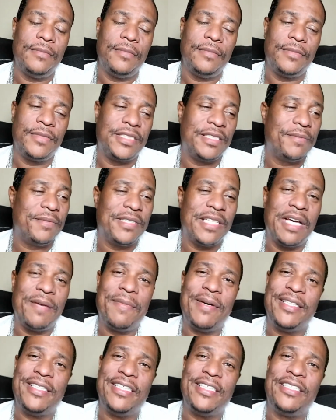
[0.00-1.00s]
Sometimes
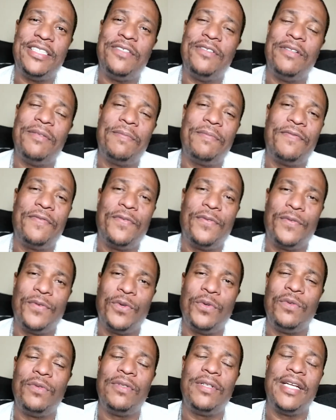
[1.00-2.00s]
I just do the
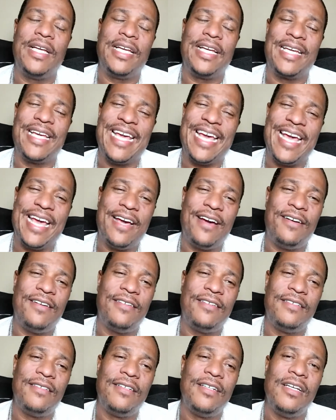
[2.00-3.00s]
fruit and cow
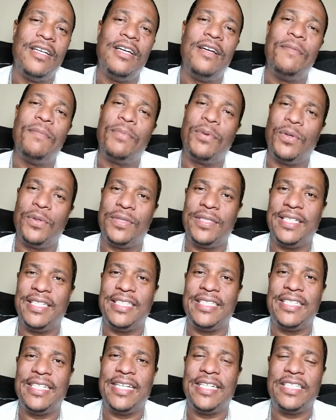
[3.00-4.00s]
protein
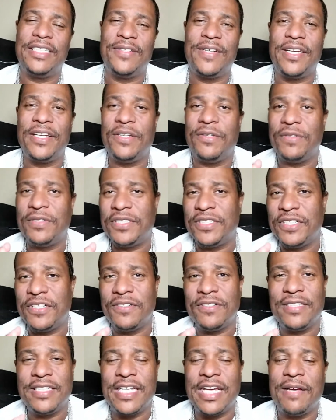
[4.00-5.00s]
shake. So I do
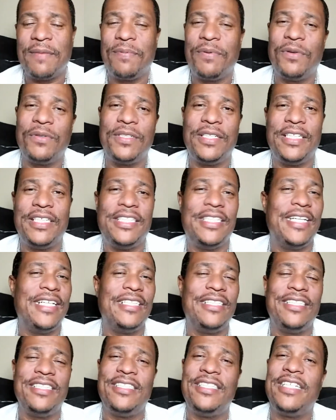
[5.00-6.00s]
certain type protein shakes
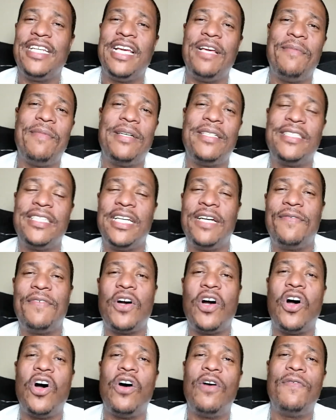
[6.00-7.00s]
just to get myself
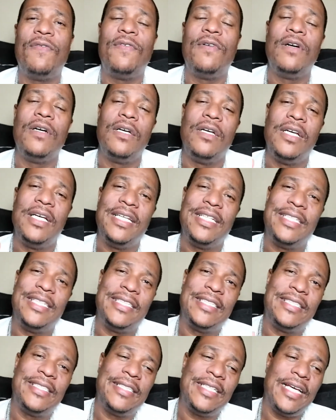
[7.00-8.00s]
off the
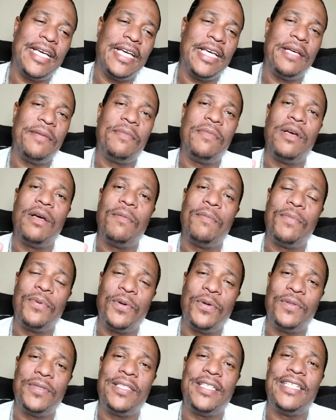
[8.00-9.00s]
same
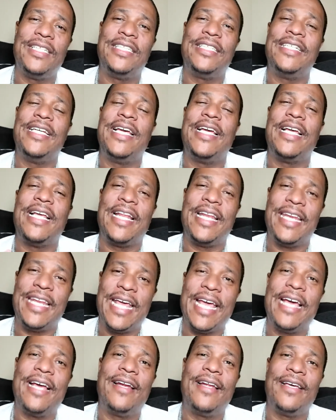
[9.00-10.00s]
protein shake
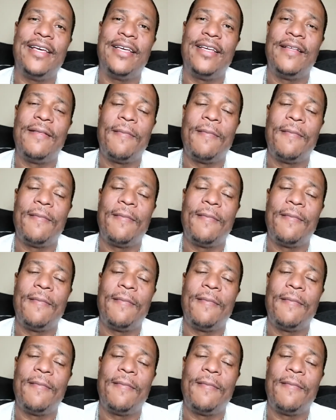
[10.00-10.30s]
daily.